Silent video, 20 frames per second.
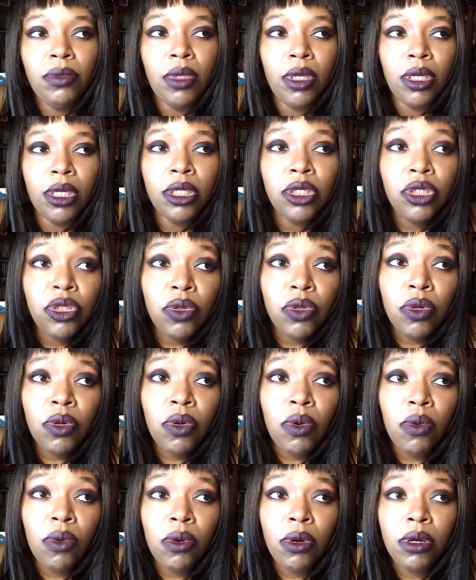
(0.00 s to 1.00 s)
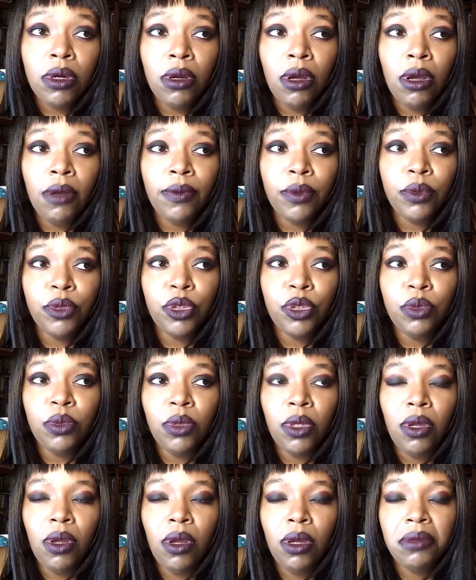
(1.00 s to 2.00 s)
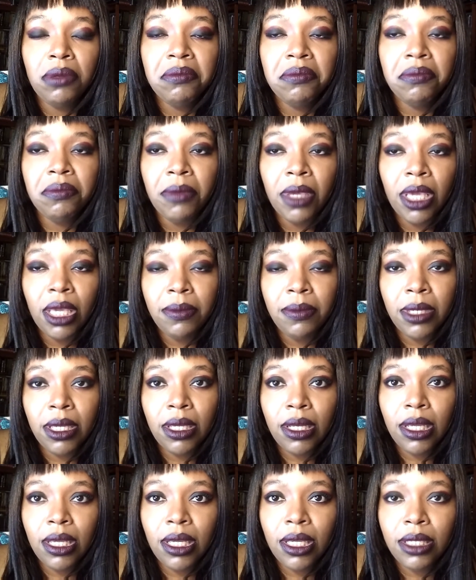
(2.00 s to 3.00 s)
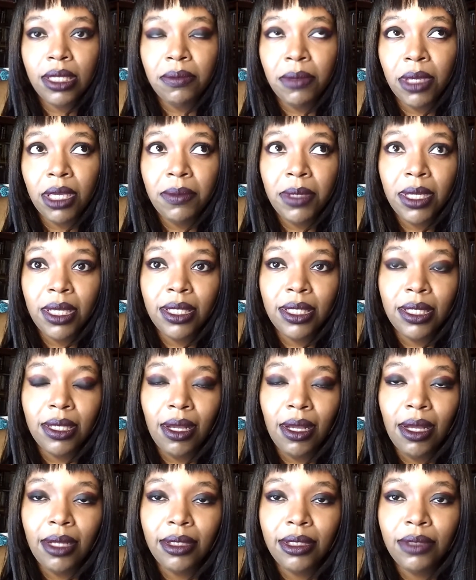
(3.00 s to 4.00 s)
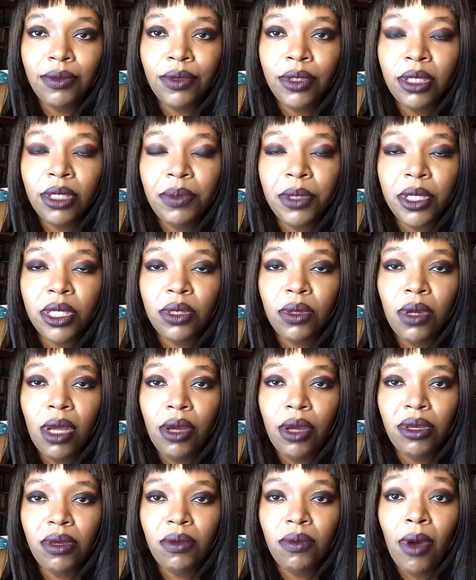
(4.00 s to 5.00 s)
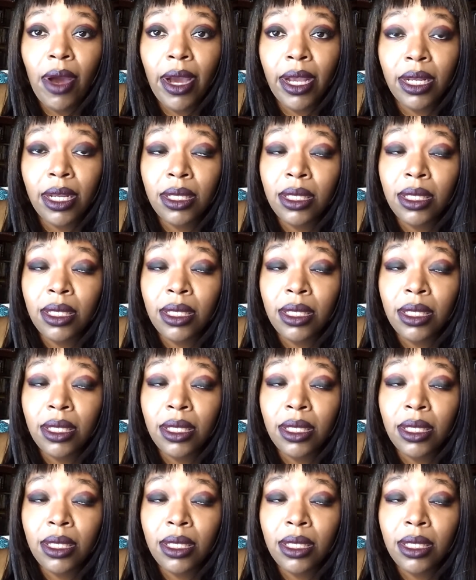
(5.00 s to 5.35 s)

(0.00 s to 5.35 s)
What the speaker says: is your horror novel too long? Maybe it is, maybe it's not. It really depends on how you write